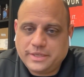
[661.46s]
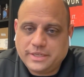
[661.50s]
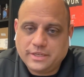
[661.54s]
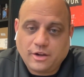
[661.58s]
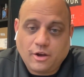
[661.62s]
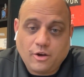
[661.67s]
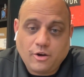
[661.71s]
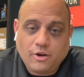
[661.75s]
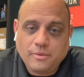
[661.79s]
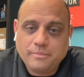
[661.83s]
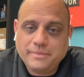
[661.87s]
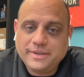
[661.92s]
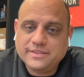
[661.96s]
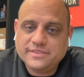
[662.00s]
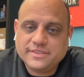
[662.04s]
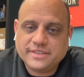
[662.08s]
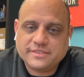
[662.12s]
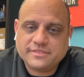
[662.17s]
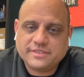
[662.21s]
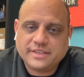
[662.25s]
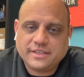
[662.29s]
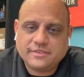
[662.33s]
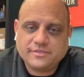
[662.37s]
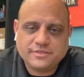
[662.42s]
so we can all be
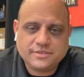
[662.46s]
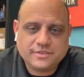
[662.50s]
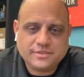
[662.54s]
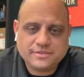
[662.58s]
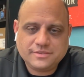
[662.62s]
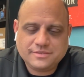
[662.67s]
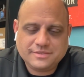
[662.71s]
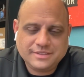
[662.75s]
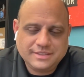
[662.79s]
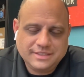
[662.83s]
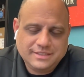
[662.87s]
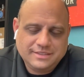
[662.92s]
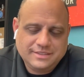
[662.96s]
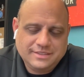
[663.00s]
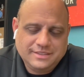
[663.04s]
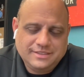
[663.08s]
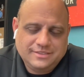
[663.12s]
successful. It,